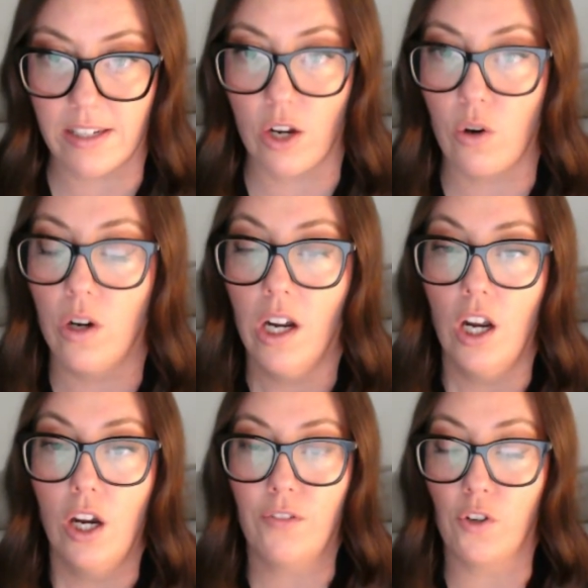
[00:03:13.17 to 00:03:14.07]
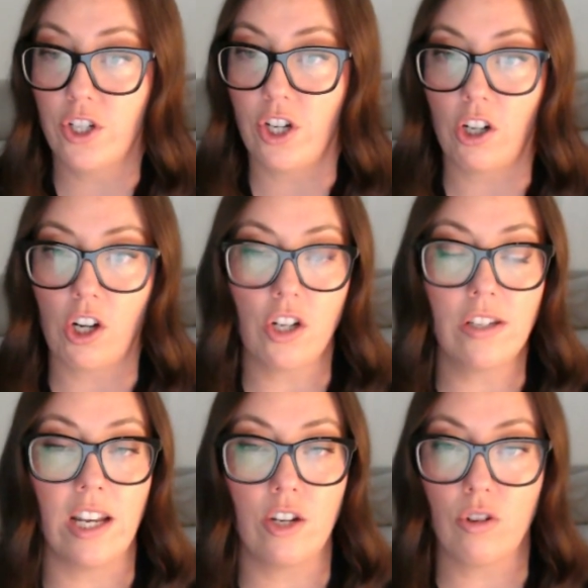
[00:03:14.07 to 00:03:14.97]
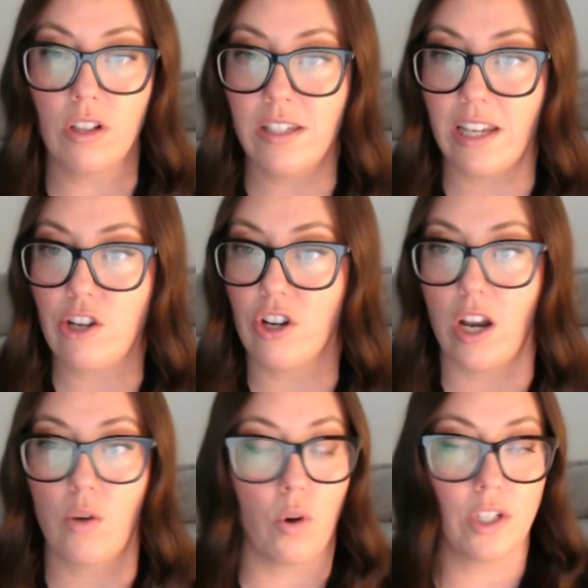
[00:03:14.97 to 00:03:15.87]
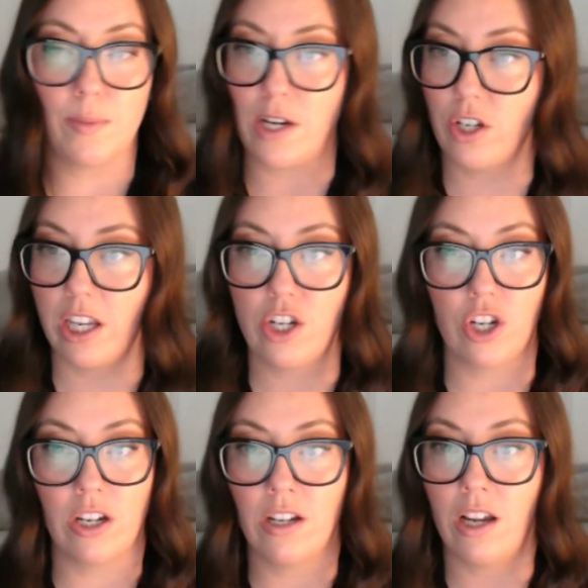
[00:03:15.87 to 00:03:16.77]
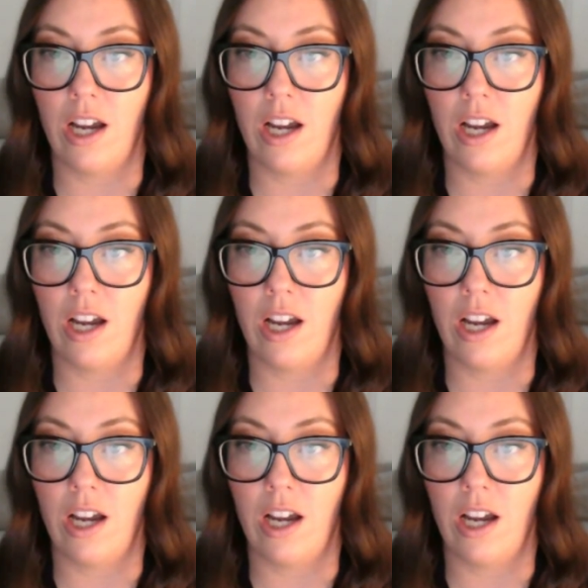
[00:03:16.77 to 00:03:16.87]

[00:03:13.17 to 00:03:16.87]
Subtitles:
So, for starters, centralization and role specialization